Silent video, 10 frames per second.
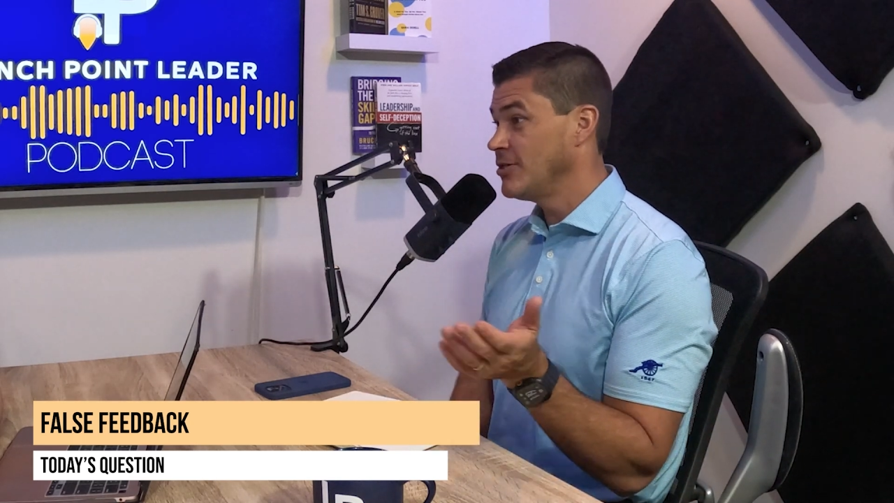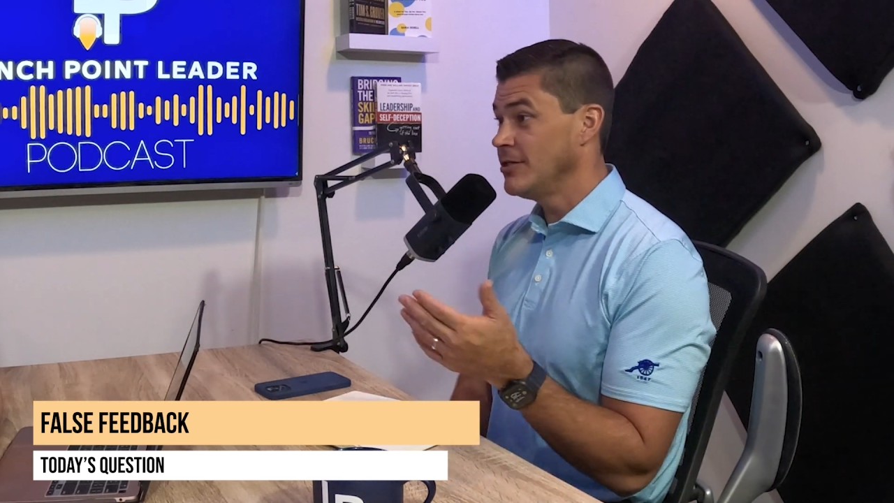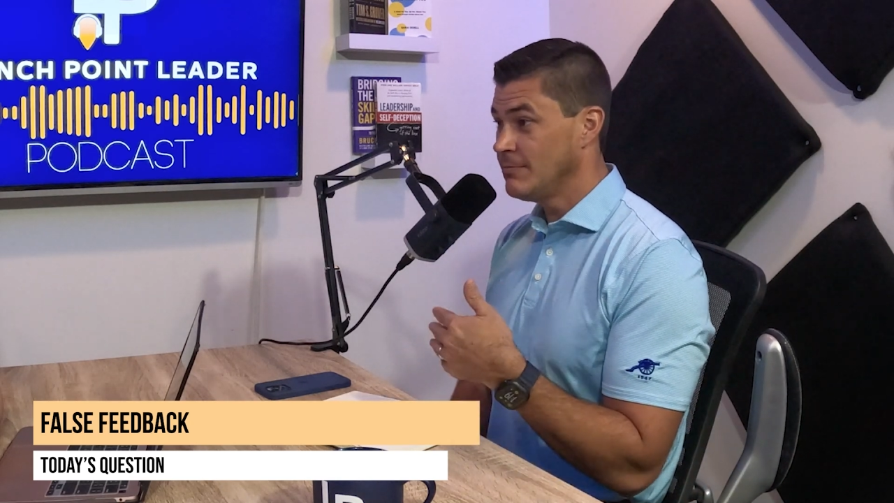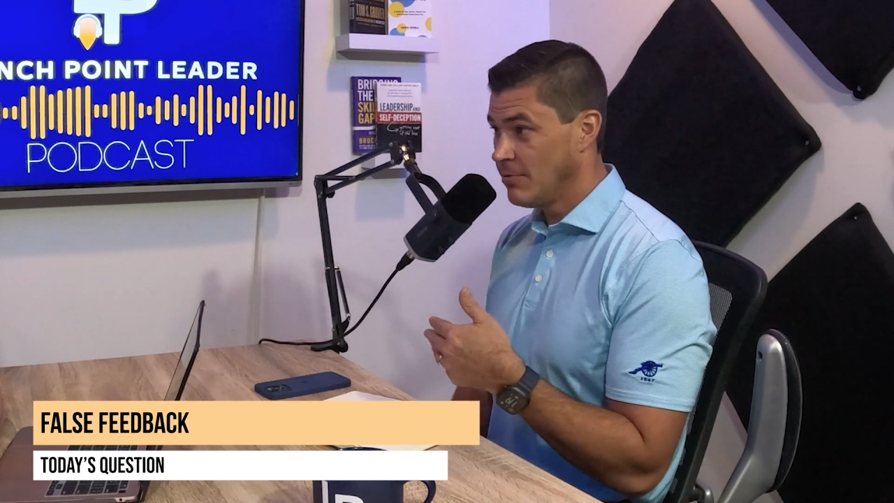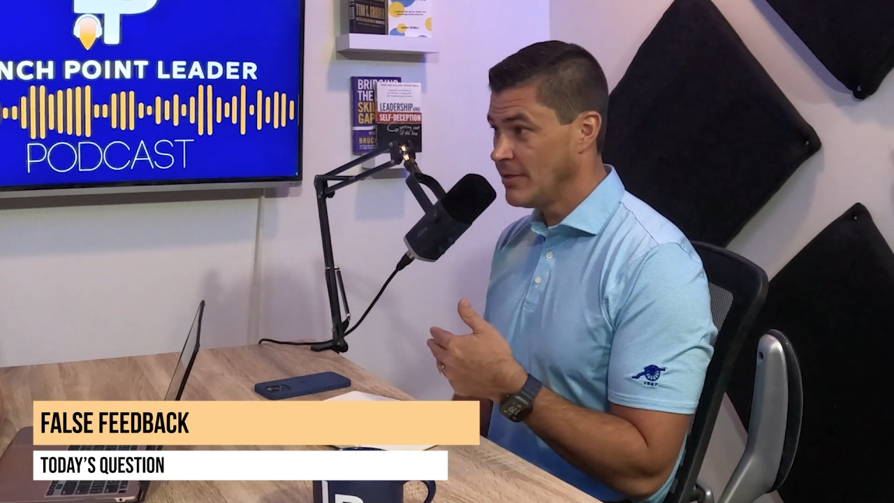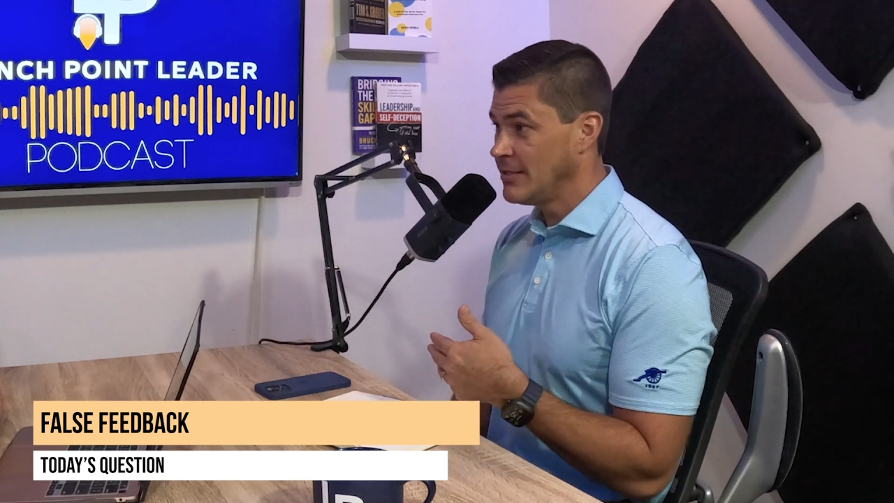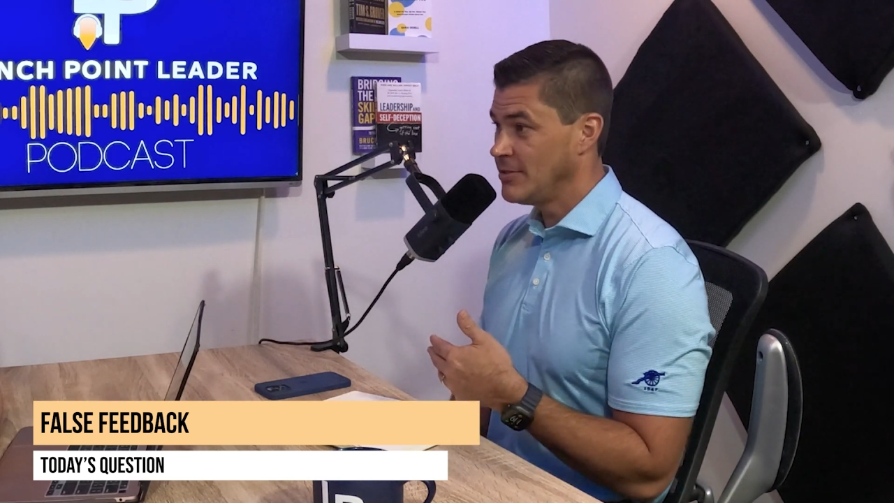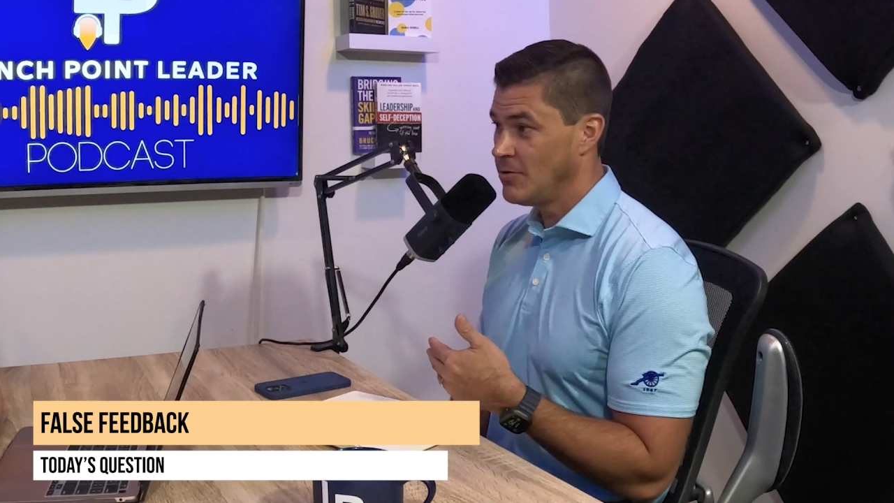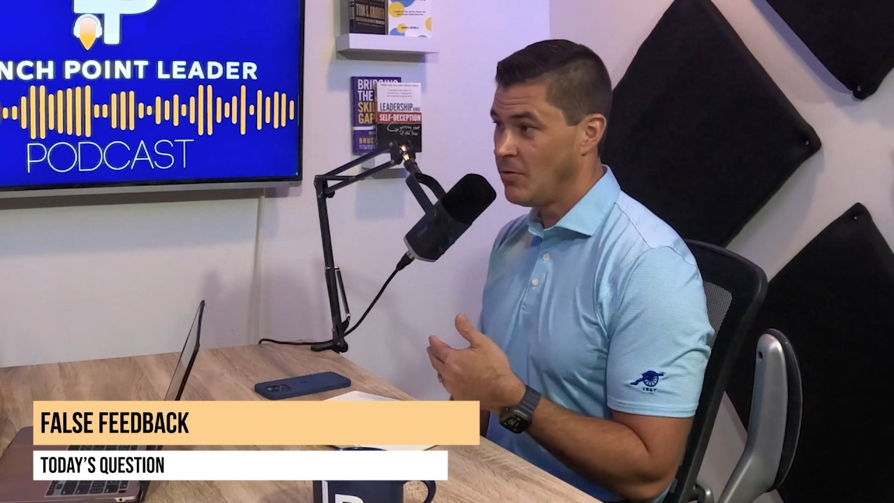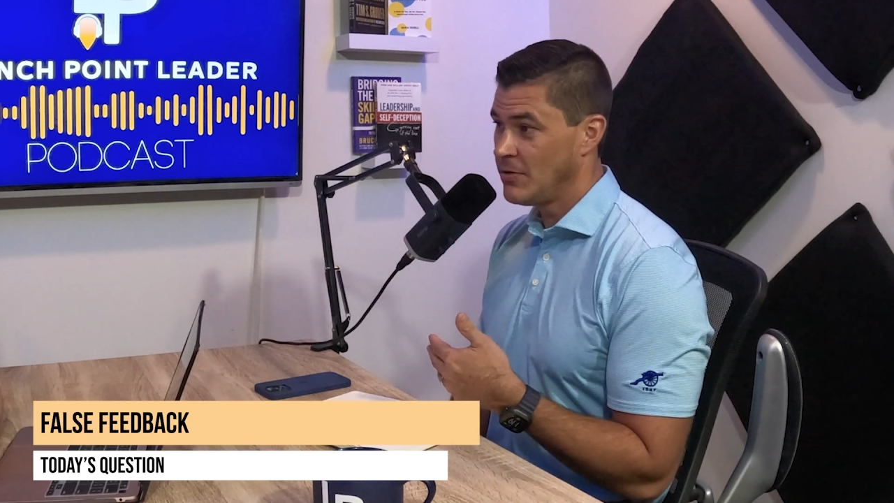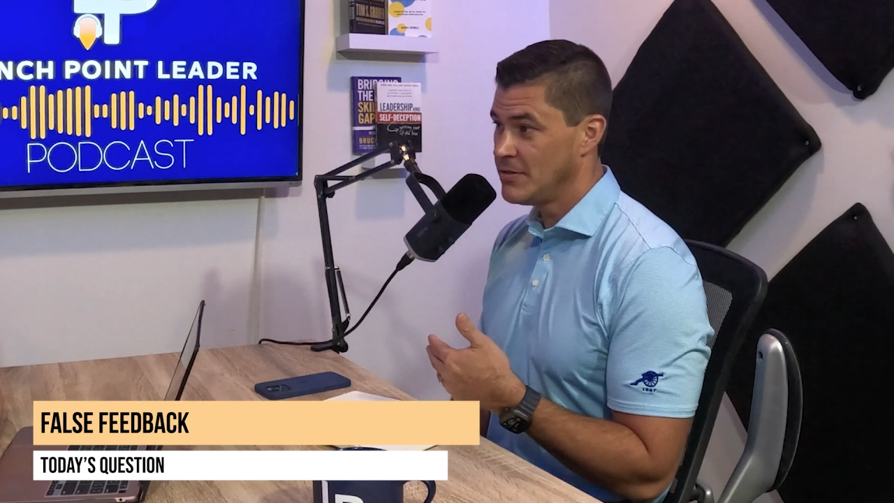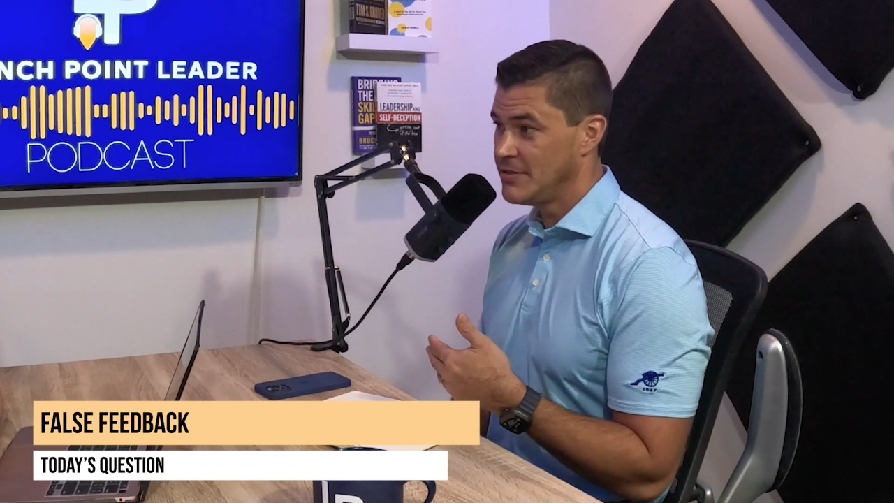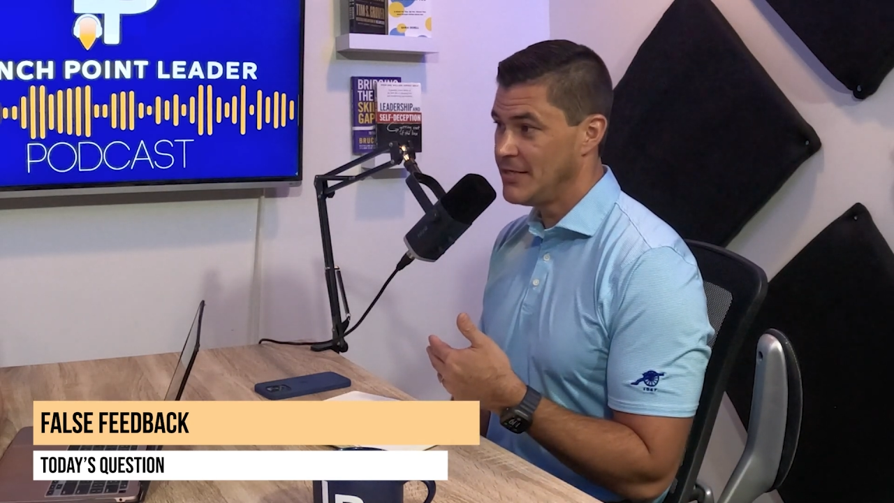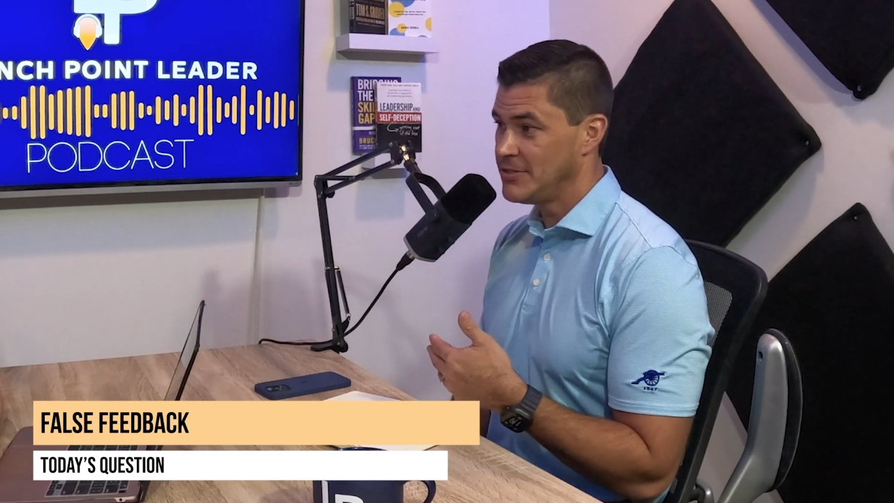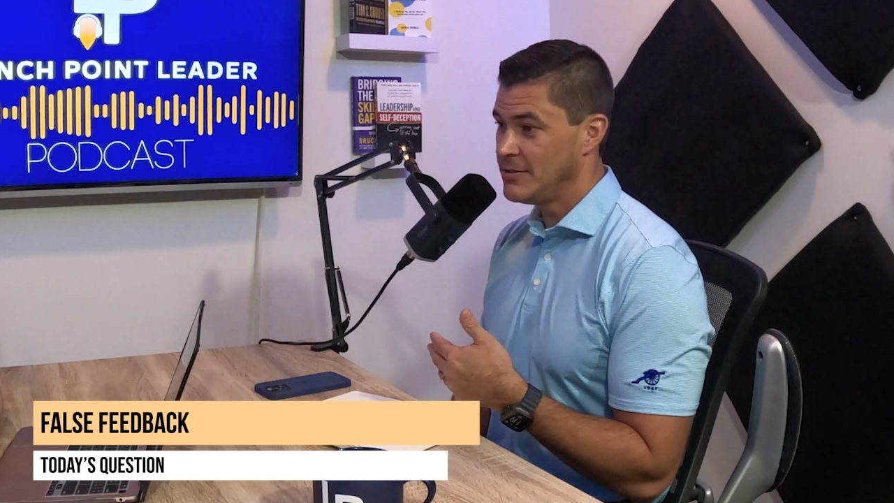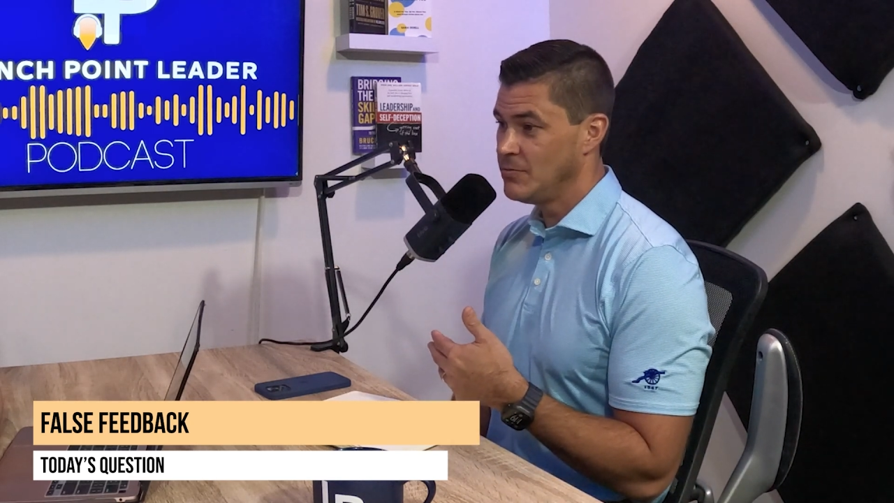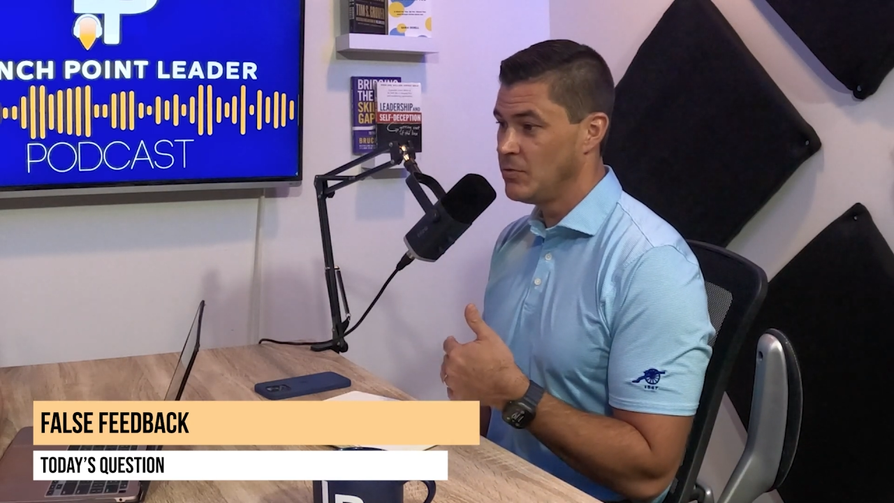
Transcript: could bring to your organization